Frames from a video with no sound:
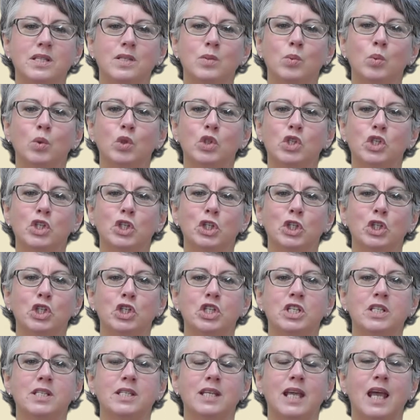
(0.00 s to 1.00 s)
to this Wood
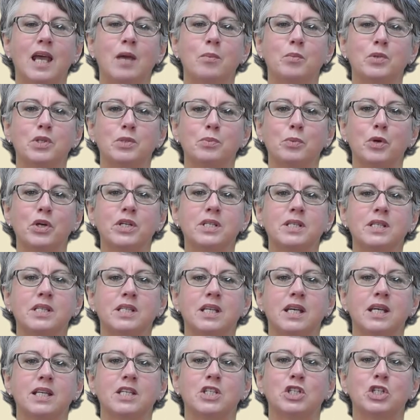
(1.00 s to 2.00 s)
Solutions Campus
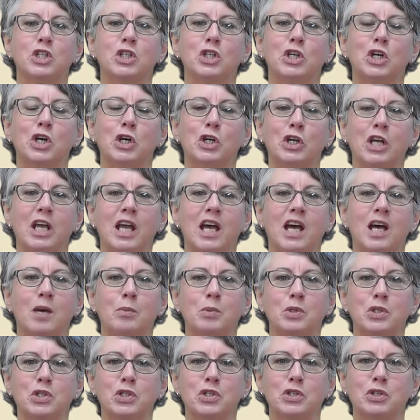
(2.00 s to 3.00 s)
presentation on
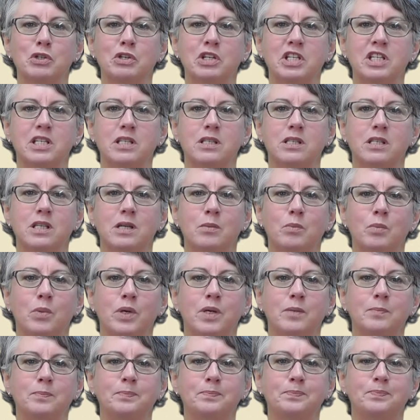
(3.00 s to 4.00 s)
carbon storage in
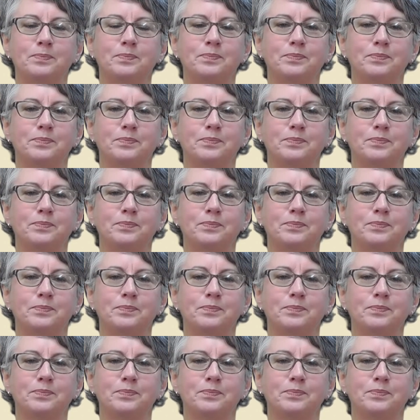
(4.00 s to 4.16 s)
timber.